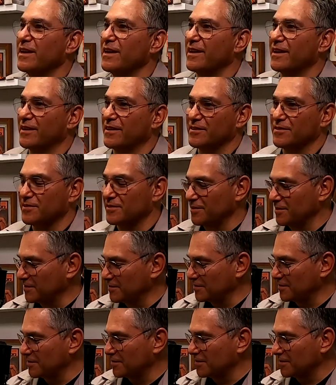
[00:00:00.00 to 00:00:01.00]
that I could see
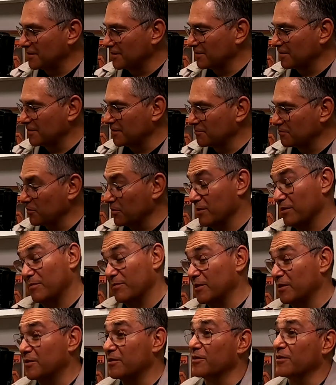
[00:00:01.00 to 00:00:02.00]
as a, a well, that'd
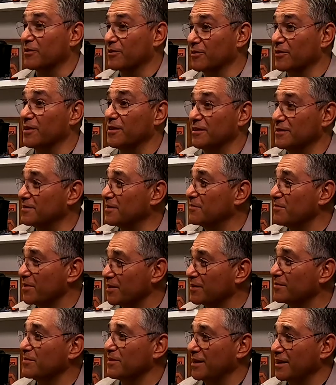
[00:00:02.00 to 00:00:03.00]
be a darker Kids on
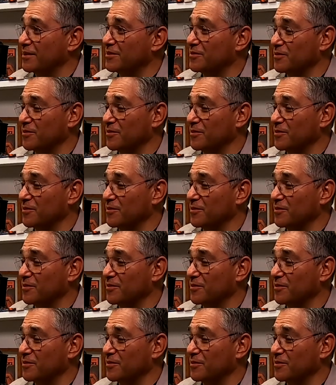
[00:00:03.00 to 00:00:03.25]
Bikes, but yeah,